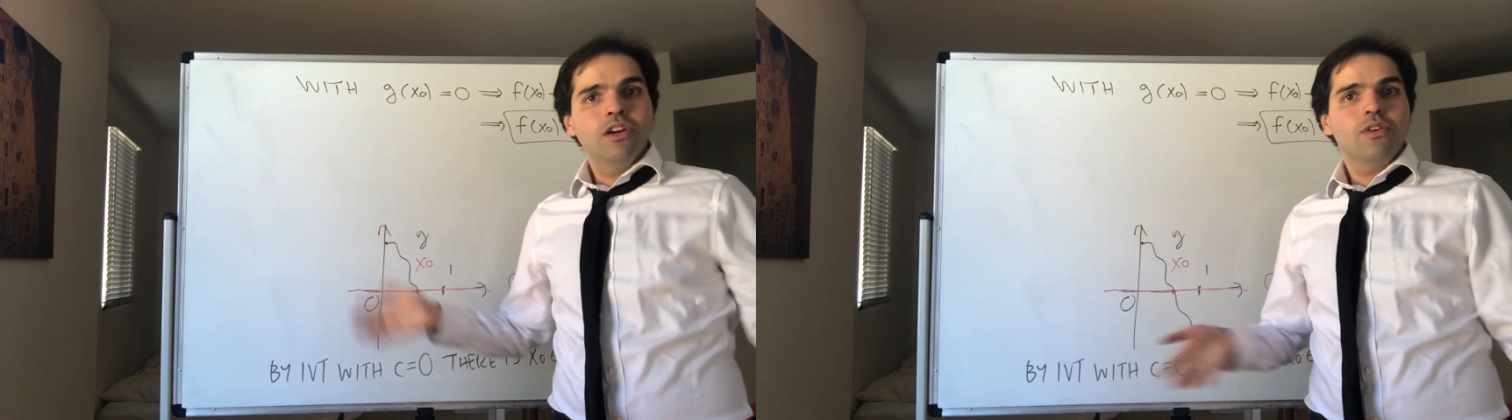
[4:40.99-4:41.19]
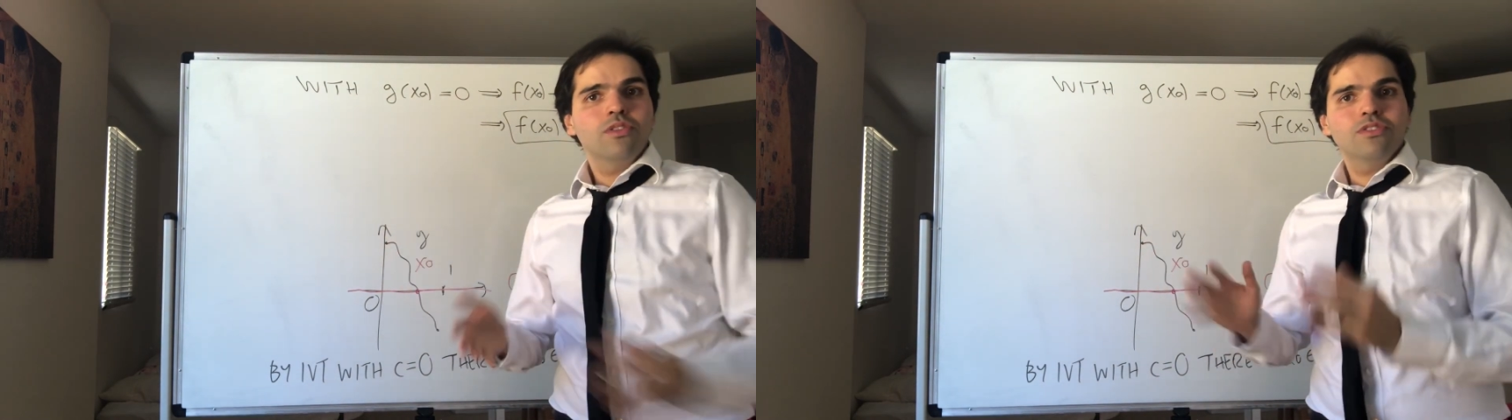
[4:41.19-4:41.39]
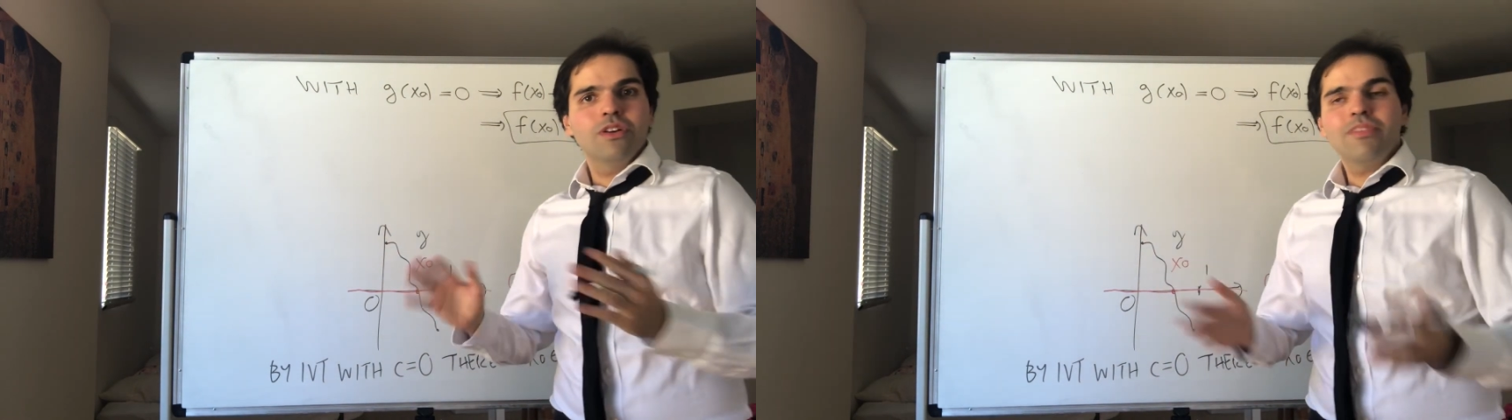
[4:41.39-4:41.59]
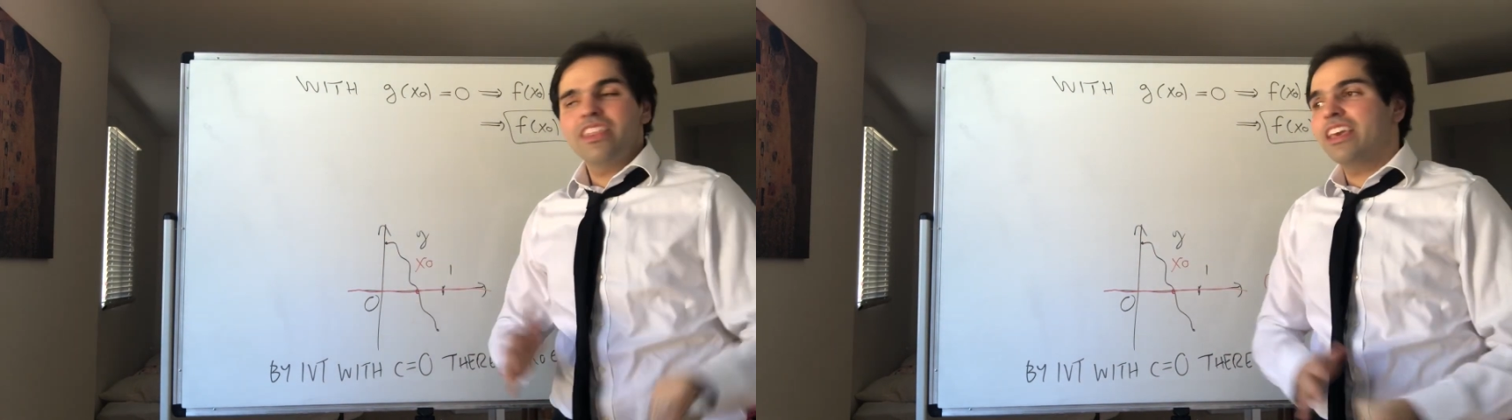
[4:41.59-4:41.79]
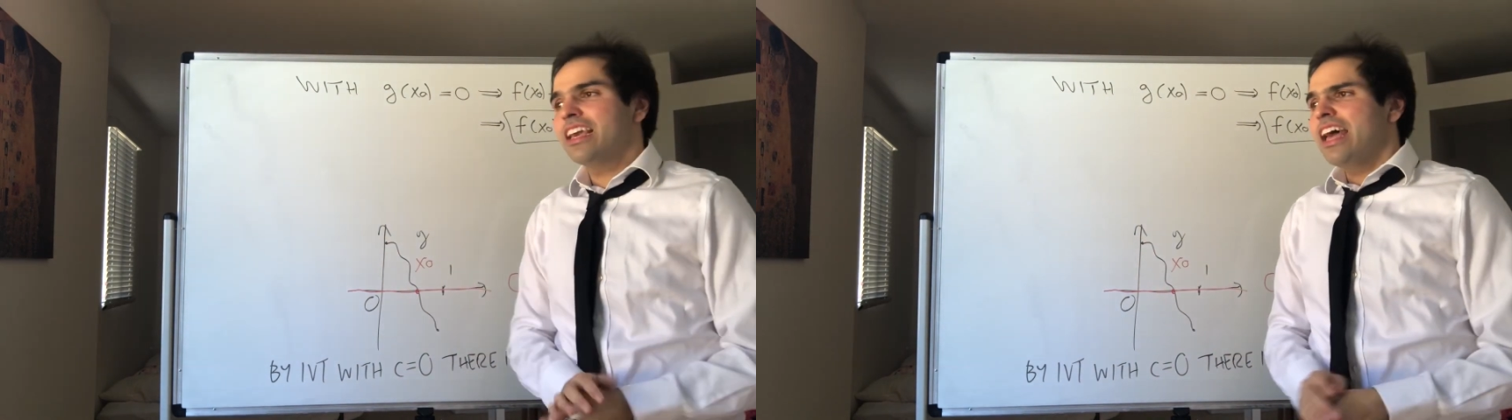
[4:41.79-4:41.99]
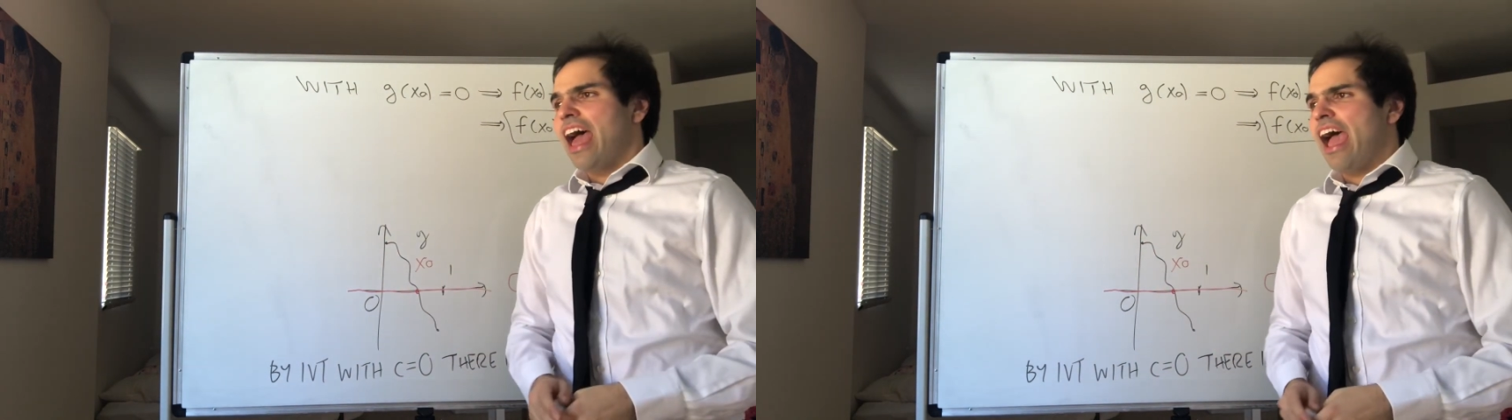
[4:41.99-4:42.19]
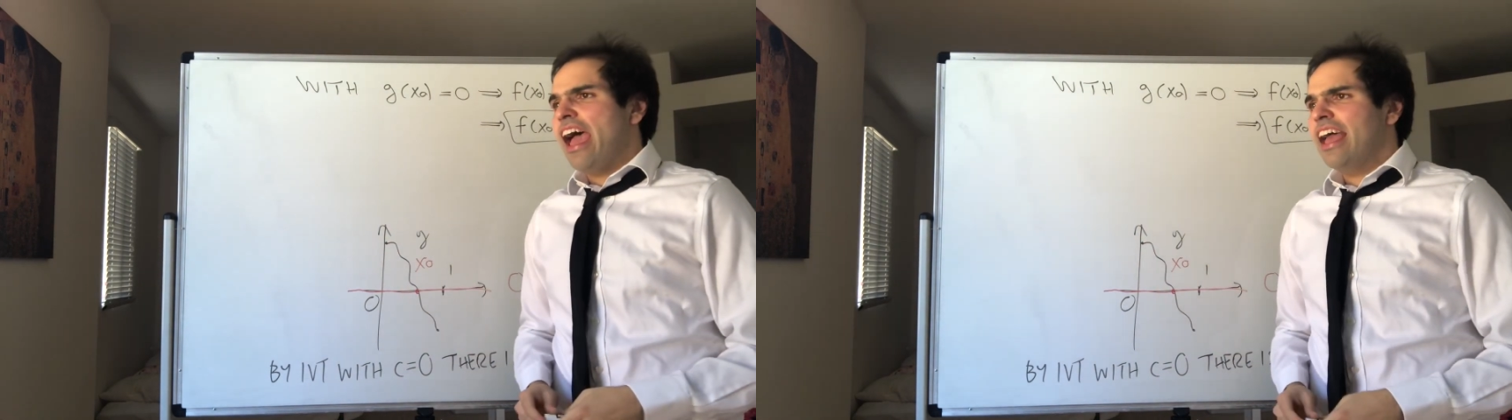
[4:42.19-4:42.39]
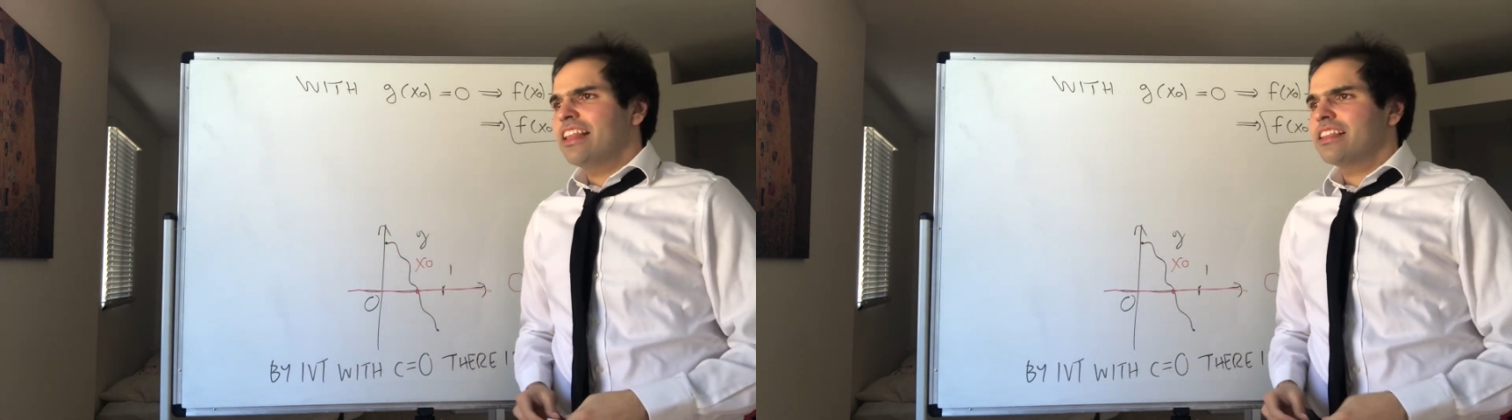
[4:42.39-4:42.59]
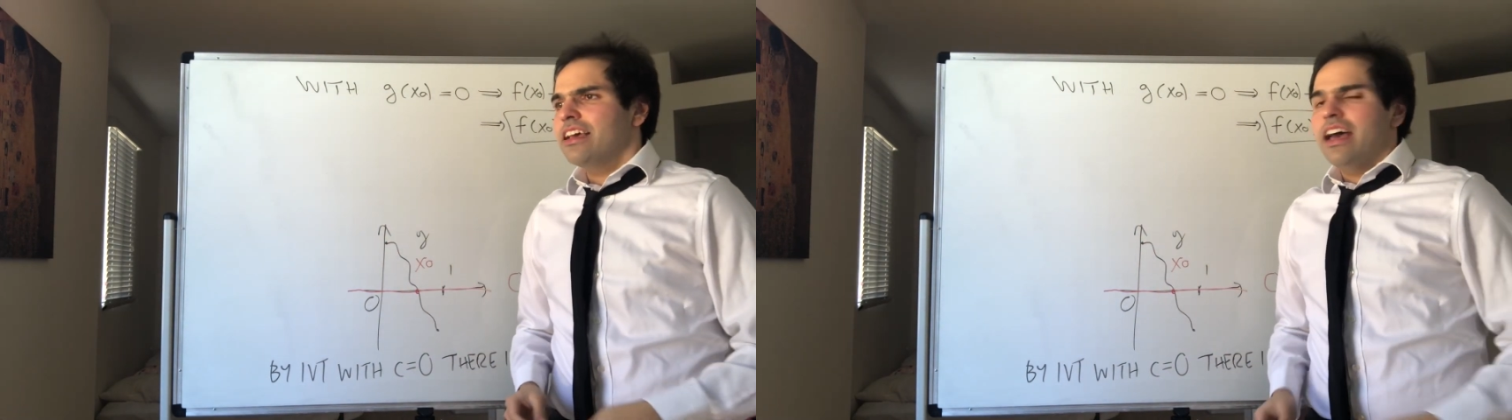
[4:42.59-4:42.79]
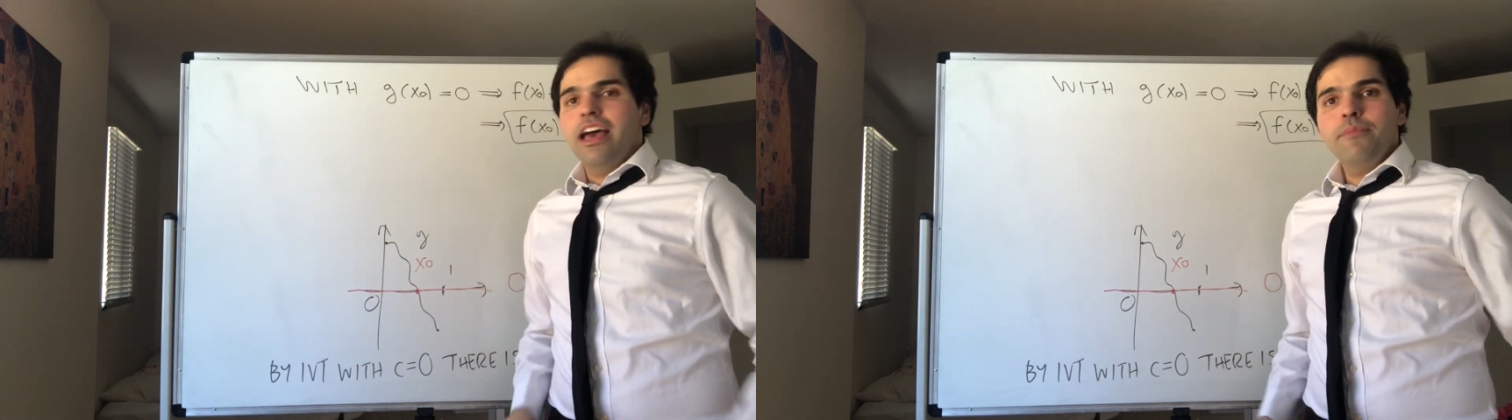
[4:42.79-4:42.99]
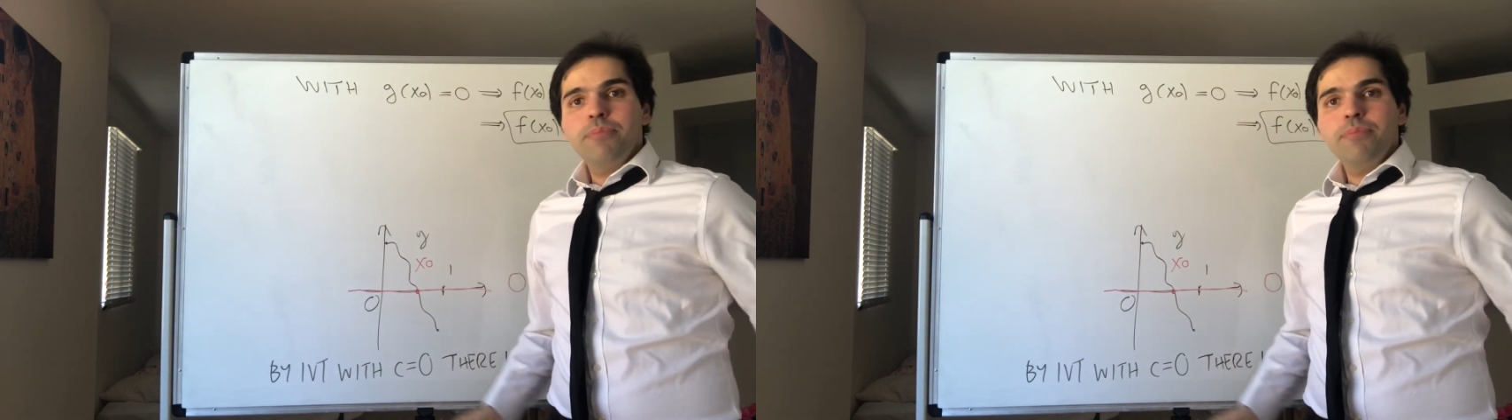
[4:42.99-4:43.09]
or something and uh,